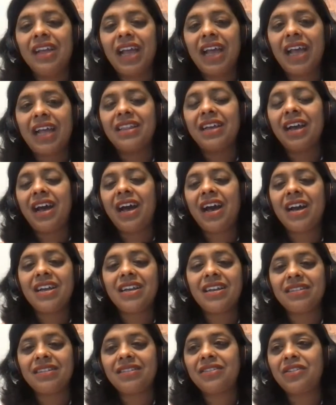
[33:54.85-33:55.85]
at the
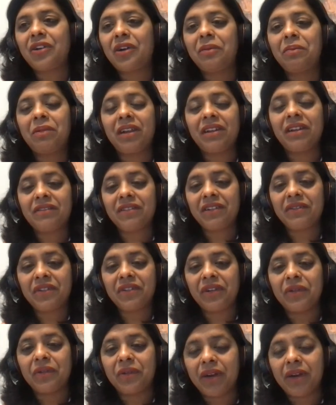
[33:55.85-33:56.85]
highest top line
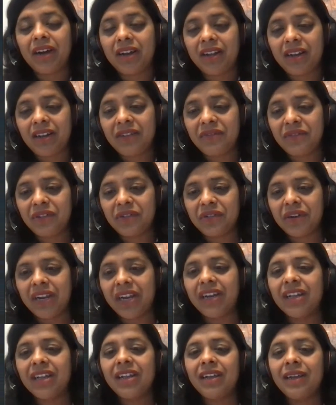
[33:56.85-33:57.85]
revenue level,
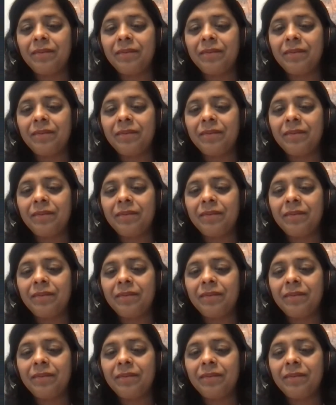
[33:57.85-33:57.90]
right?